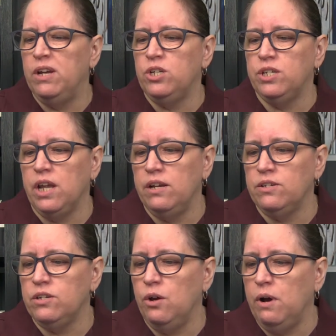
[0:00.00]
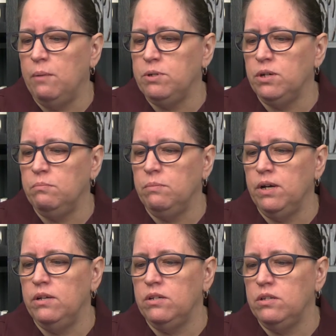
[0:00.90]
says no option
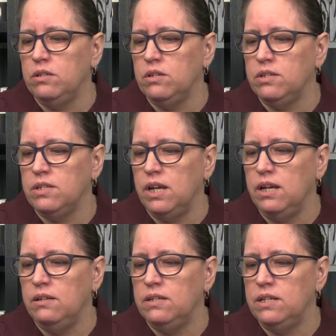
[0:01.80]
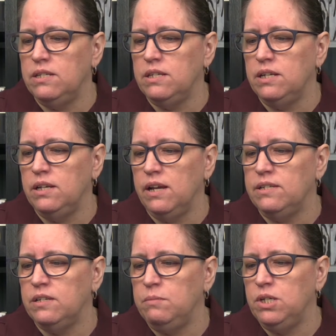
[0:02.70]
but to stand DC.
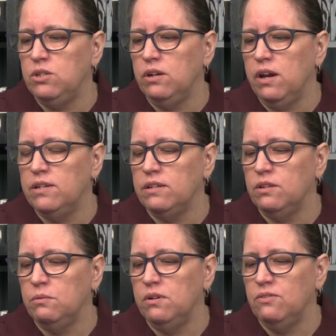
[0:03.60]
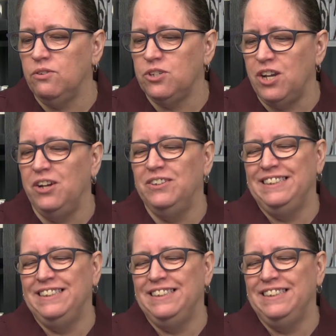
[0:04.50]
Nice to meet you guys on the wonderful show.